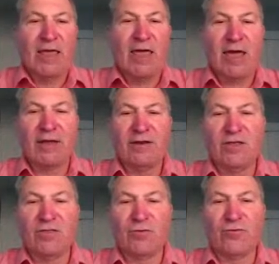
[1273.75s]

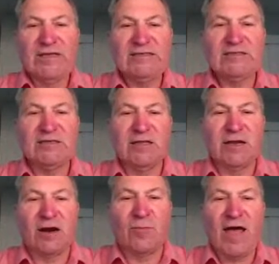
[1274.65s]
And the reason
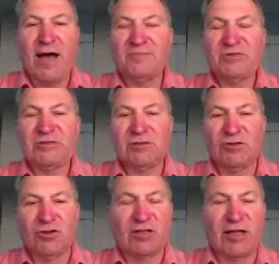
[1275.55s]
that our maps
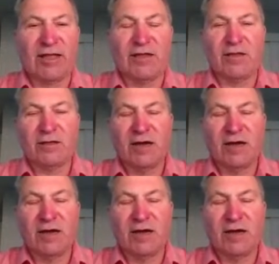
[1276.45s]
look like